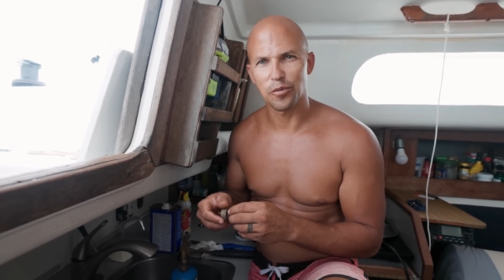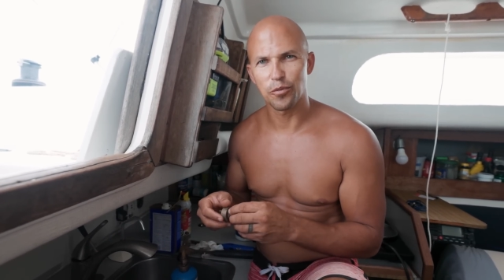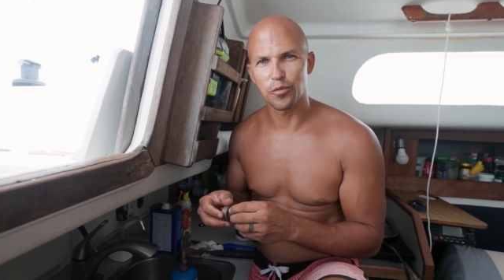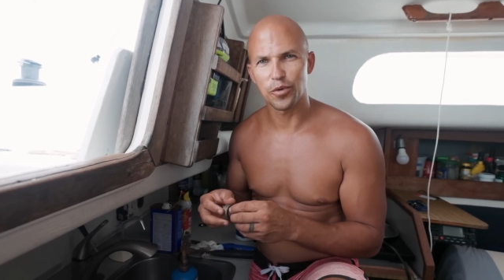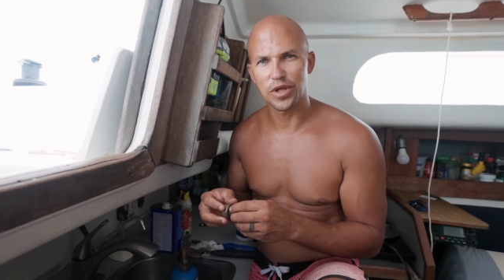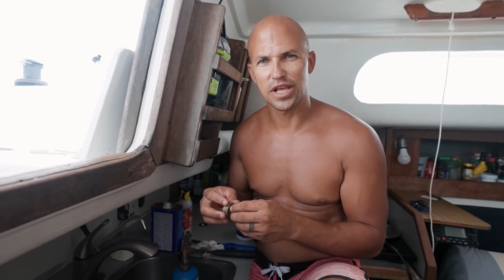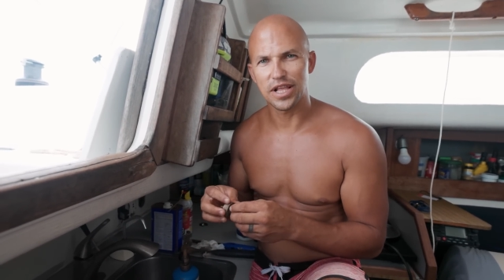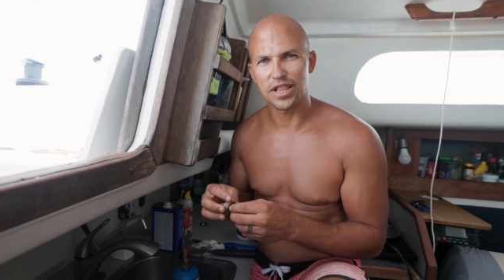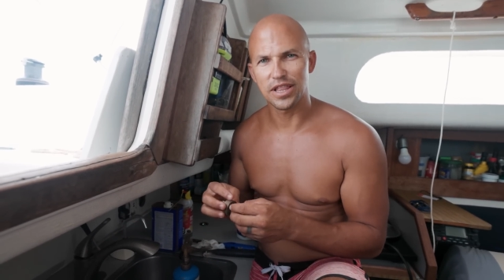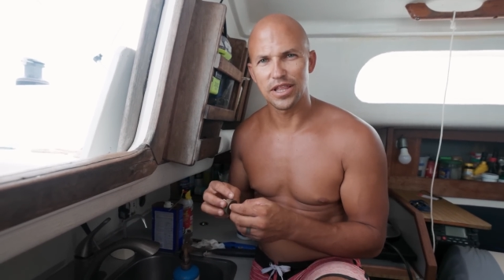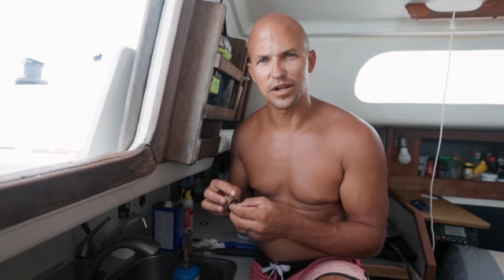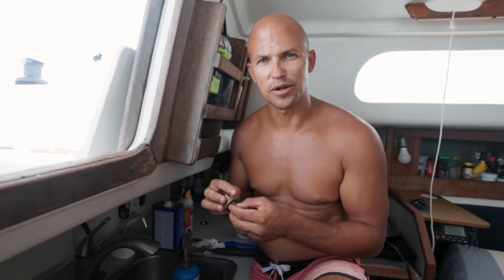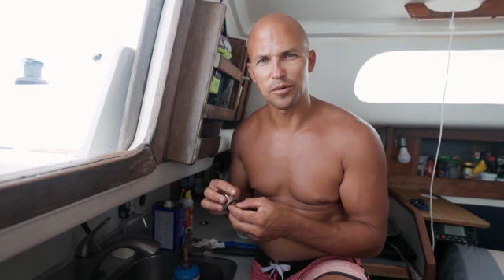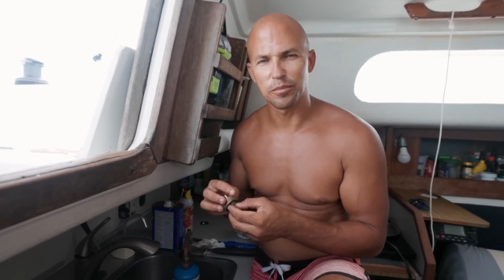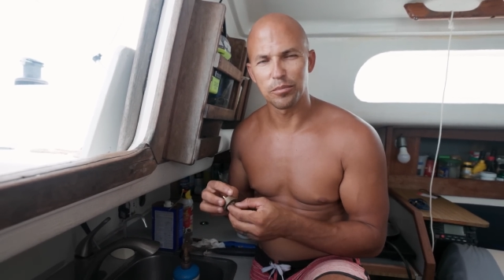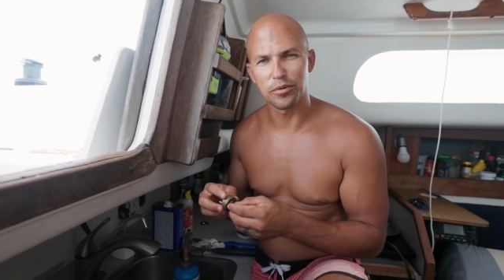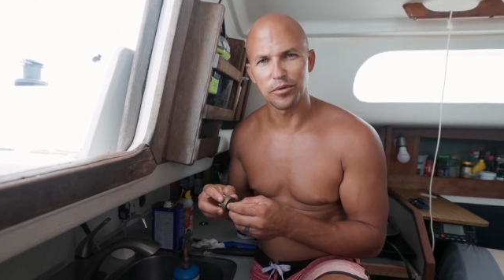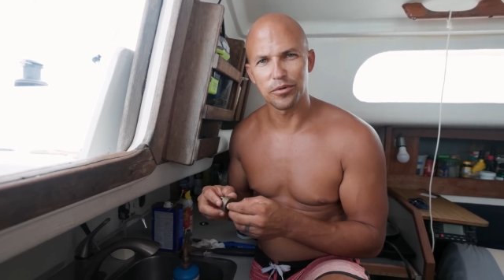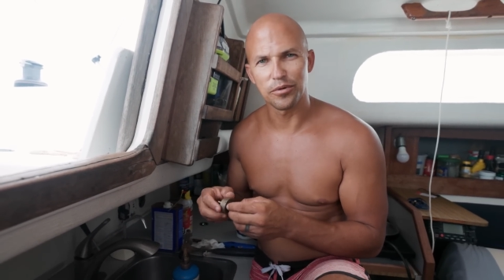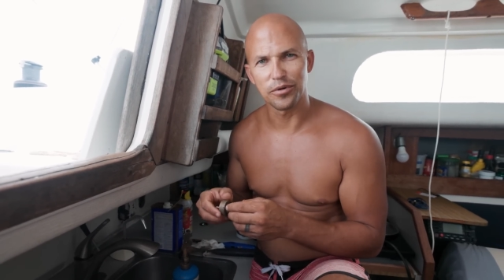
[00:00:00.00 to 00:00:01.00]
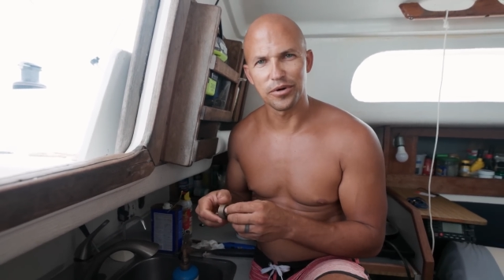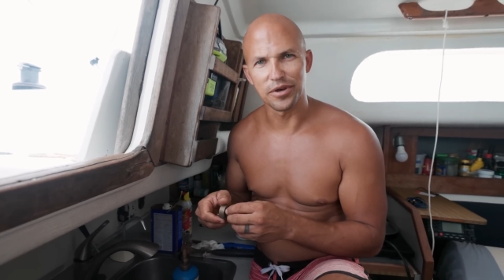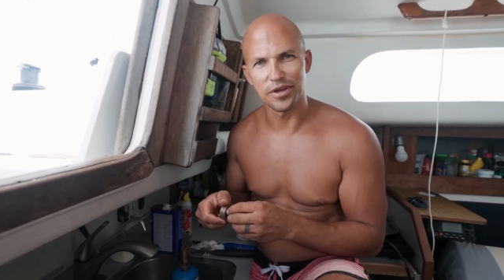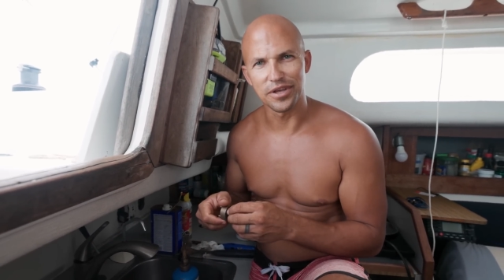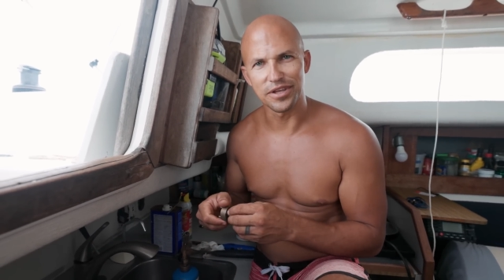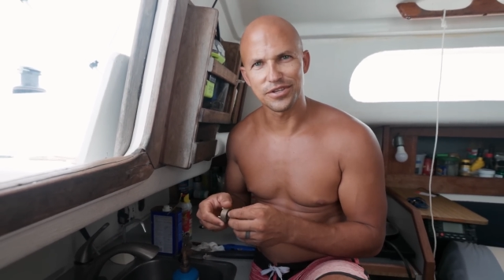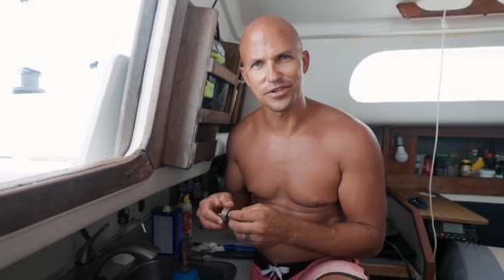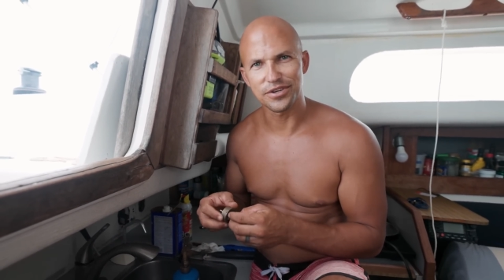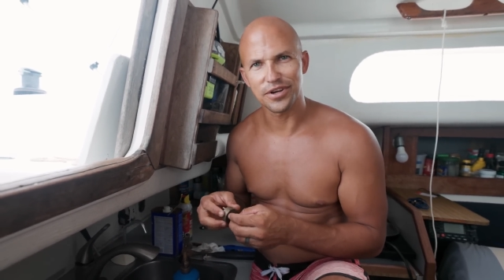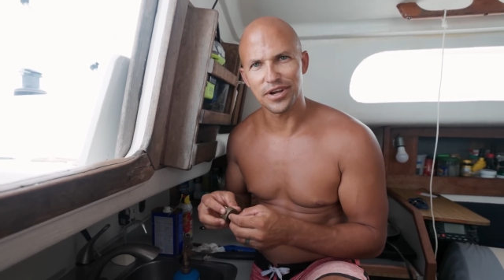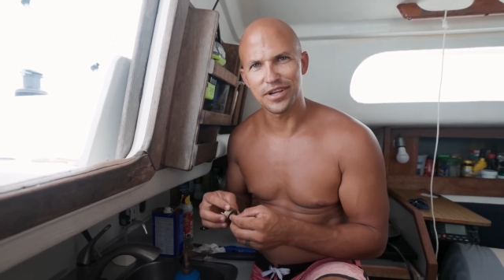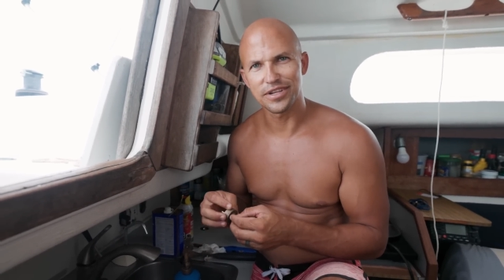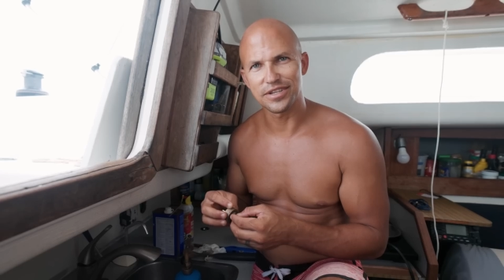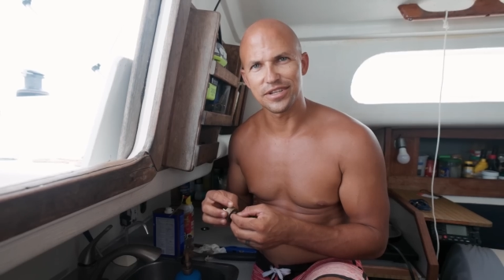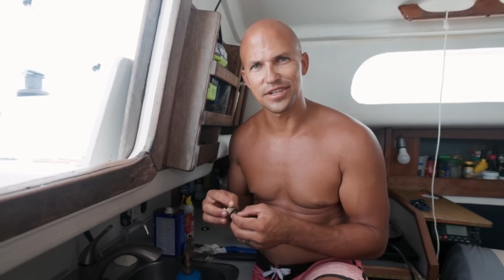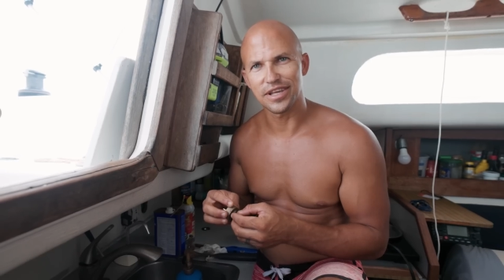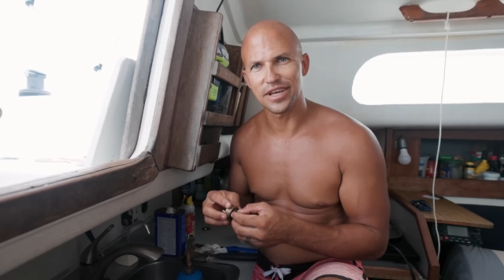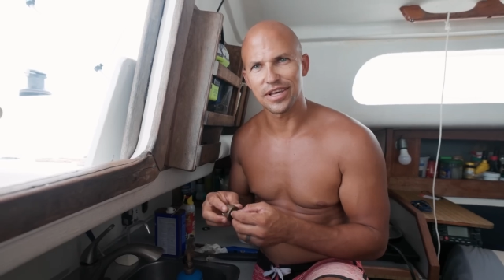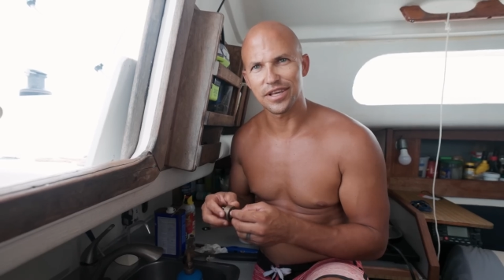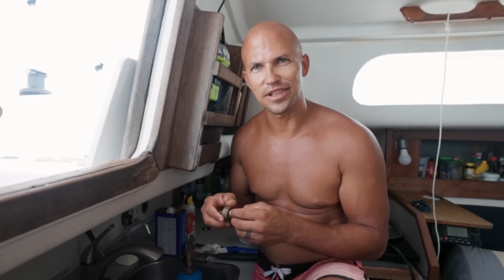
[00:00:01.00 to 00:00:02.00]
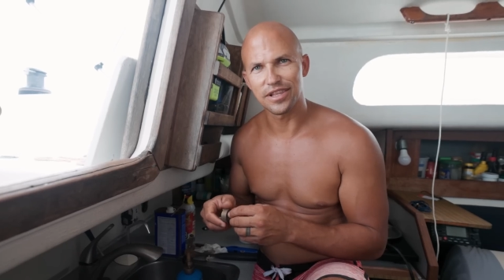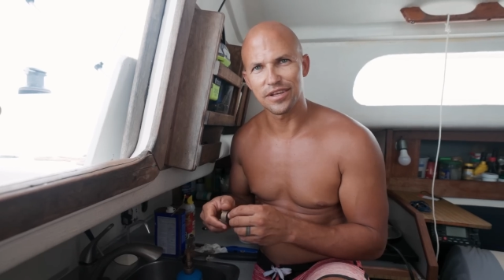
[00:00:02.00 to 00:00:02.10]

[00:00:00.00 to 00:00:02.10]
weak little boy trying to like